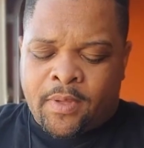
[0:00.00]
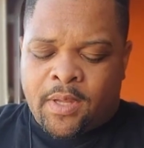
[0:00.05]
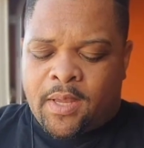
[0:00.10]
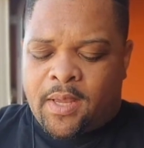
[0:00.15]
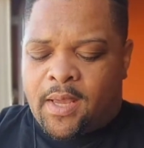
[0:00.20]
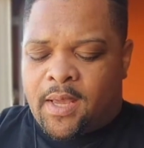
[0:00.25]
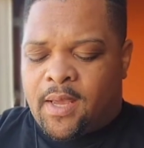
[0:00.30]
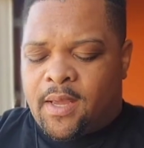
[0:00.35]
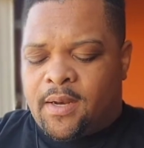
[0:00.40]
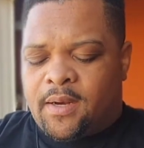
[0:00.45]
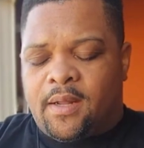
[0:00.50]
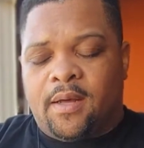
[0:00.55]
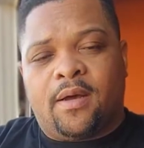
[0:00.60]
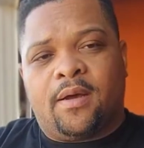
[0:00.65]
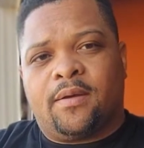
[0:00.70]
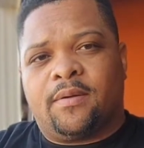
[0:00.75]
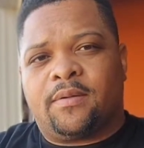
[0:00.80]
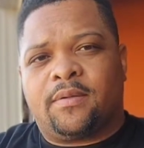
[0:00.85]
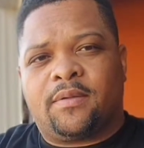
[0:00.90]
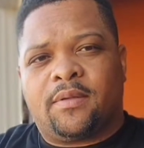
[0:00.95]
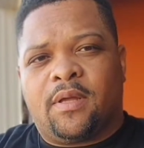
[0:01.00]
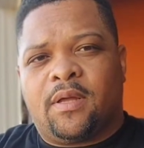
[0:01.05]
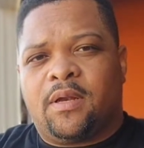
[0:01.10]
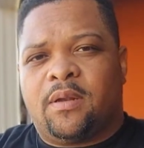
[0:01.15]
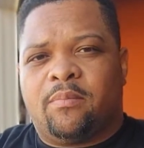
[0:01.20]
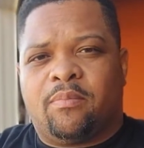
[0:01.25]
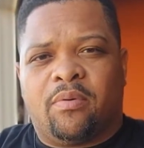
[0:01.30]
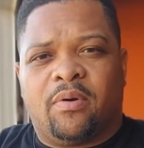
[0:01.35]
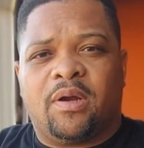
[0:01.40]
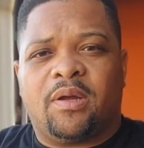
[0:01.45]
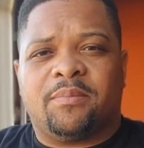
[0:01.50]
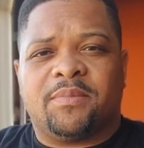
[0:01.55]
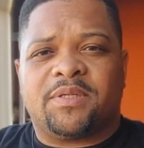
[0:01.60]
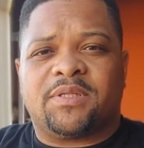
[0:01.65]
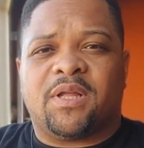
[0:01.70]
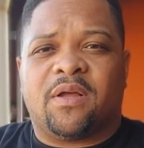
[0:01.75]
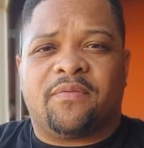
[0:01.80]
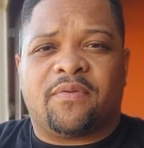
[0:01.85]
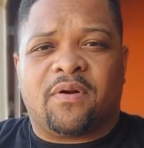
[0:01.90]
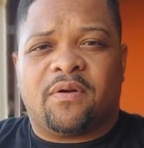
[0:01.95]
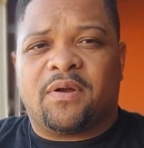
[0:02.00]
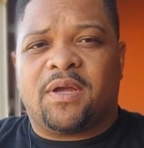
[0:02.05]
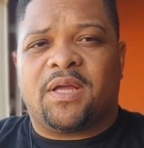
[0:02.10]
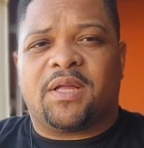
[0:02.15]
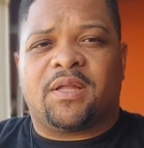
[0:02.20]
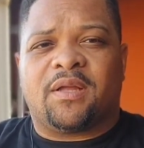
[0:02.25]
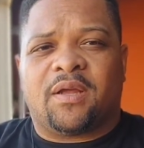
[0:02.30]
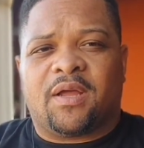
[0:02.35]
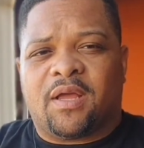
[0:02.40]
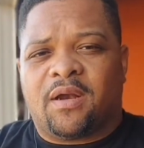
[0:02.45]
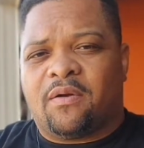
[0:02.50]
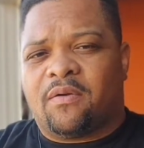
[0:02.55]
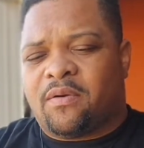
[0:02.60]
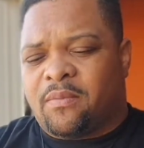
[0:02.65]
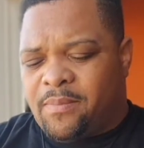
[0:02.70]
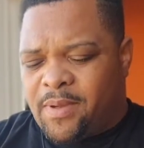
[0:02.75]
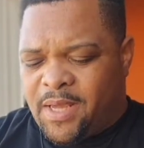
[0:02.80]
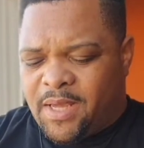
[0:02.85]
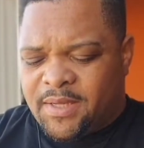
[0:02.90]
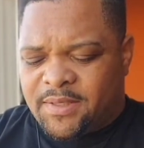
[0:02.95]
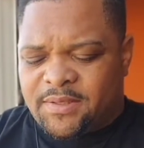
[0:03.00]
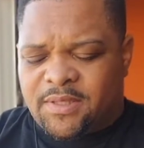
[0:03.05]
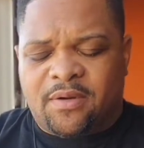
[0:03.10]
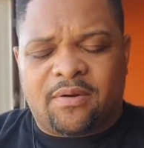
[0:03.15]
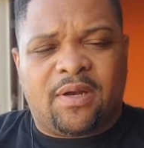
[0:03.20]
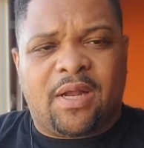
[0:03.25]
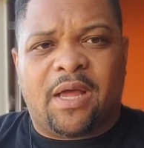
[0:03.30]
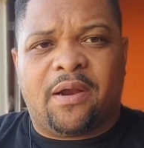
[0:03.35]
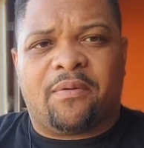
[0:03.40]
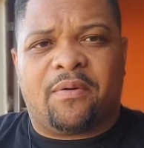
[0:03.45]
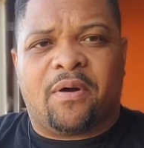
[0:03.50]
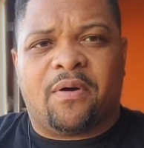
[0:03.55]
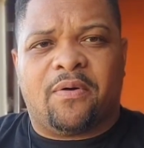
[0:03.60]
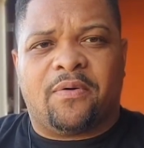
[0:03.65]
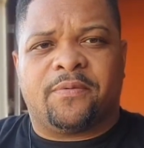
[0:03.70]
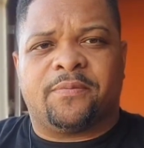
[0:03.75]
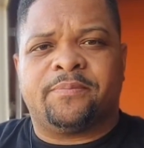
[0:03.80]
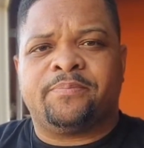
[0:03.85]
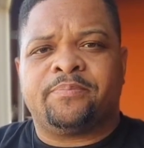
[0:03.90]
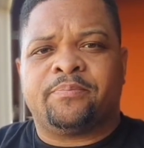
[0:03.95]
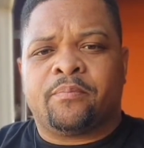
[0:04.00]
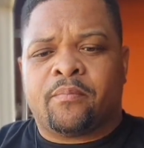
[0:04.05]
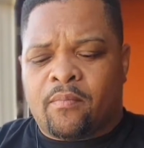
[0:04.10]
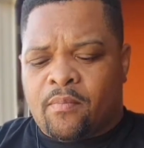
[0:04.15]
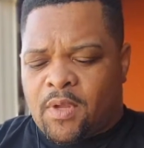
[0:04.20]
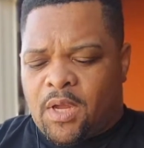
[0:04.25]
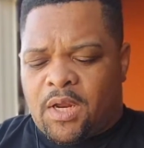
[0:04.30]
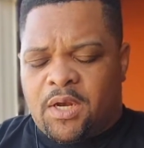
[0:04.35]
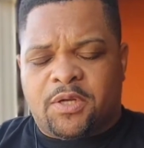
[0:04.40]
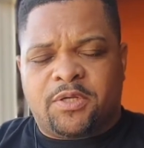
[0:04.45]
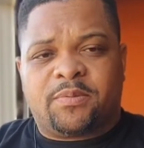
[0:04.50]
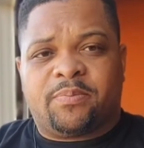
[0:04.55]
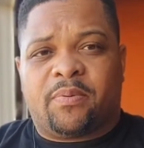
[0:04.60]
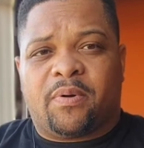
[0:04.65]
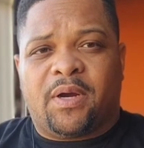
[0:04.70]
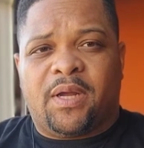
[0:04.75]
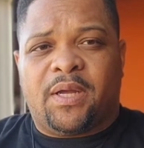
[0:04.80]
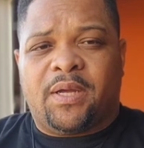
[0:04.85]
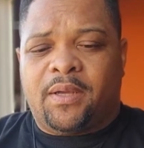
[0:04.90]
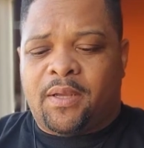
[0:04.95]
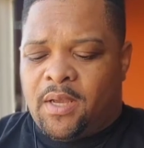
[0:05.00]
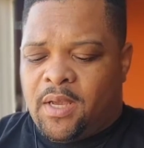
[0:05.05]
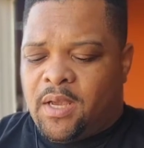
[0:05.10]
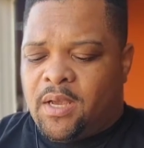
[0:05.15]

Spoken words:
and the brim and stuff gonna get on the beds here later on in the spring.